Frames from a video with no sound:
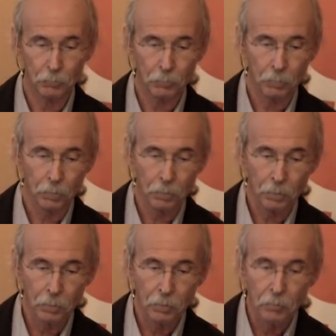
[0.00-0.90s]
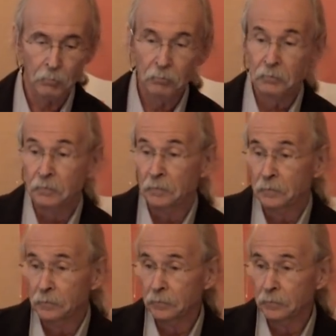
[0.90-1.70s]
(no one is talking)